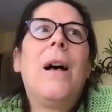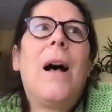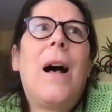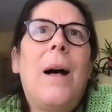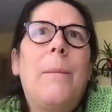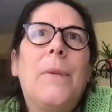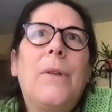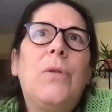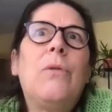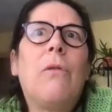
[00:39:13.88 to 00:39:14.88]
um,
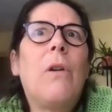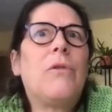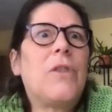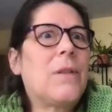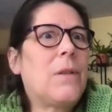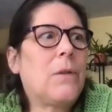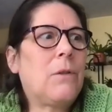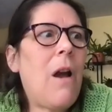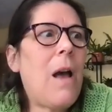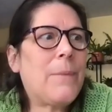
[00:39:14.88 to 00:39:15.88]
to grow just those
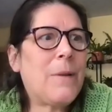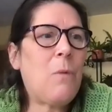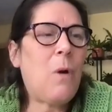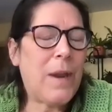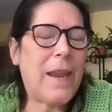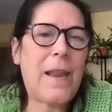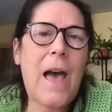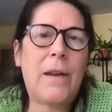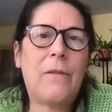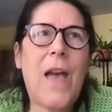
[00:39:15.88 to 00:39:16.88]
crops. And what we get
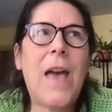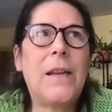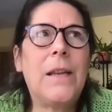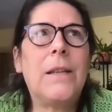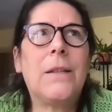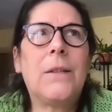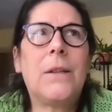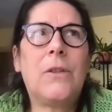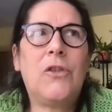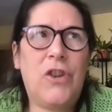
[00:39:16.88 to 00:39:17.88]
out of that is
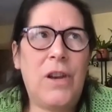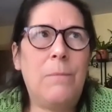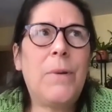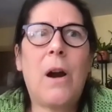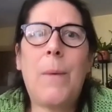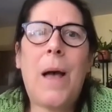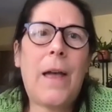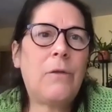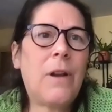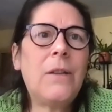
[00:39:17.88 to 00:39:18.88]
cheap
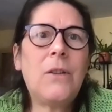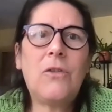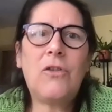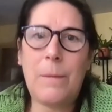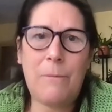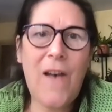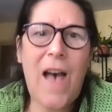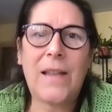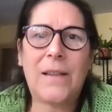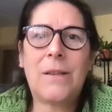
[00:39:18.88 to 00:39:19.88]
carbohydrates, cheap
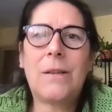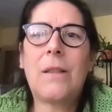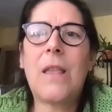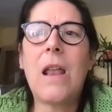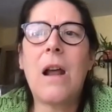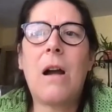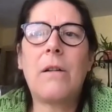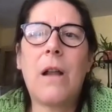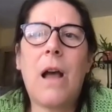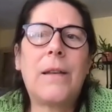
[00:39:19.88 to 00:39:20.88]
fats that are
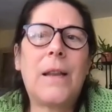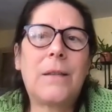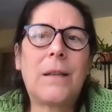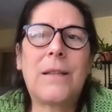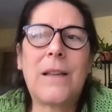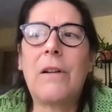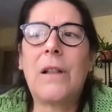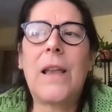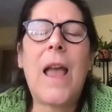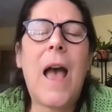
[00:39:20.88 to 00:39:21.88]
not
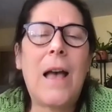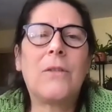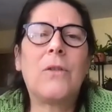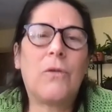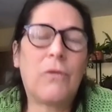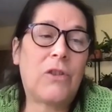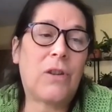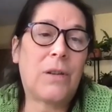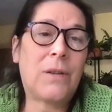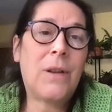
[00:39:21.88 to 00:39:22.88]
necessarily as
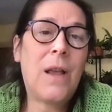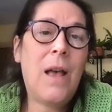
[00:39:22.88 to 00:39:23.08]
nutritious.